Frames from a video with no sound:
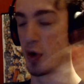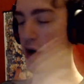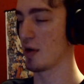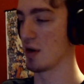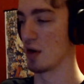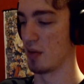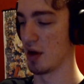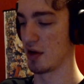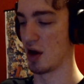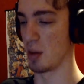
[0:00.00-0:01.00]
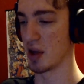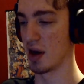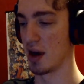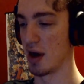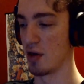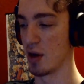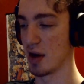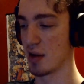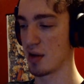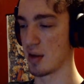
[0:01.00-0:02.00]
is it on my top 10 now?
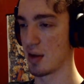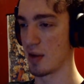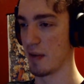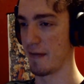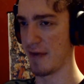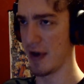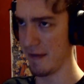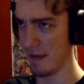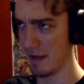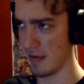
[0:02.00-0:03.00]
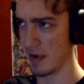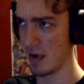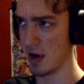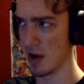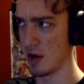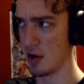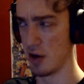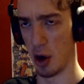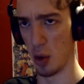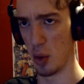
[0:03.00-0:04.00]
It's fifth?
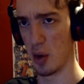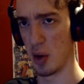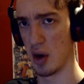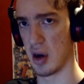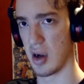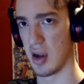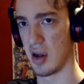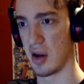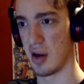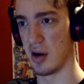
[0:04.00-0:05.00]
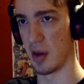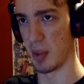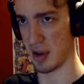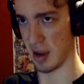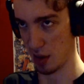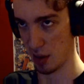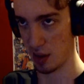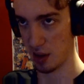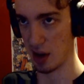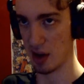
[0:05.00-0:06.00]
No. Number
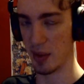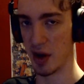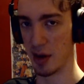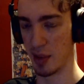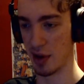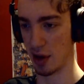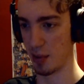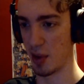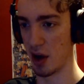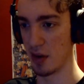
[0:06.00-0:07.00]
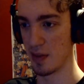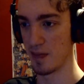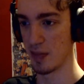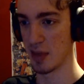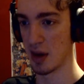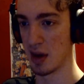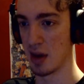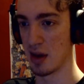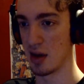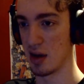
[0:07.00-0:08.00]
6. It's on my number 6 spot,
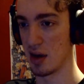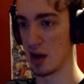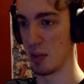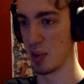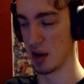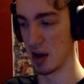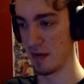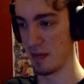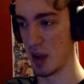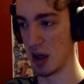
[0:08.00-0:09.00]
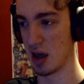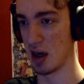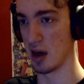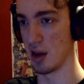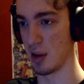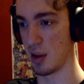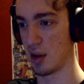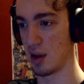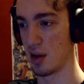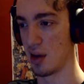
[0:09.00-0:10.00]
I believe,
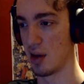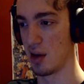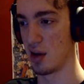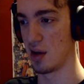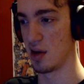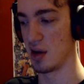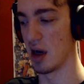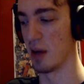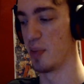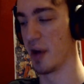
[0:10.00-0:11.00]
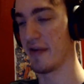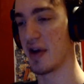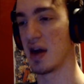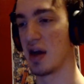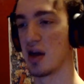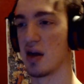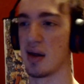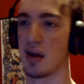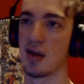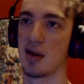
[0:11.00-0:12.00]
because yeah, above it
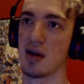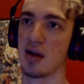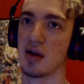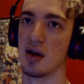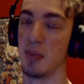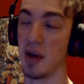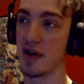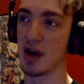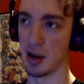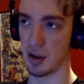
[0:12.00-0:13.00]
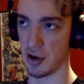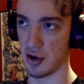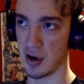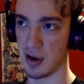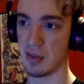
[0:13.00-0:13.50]
is Gurren,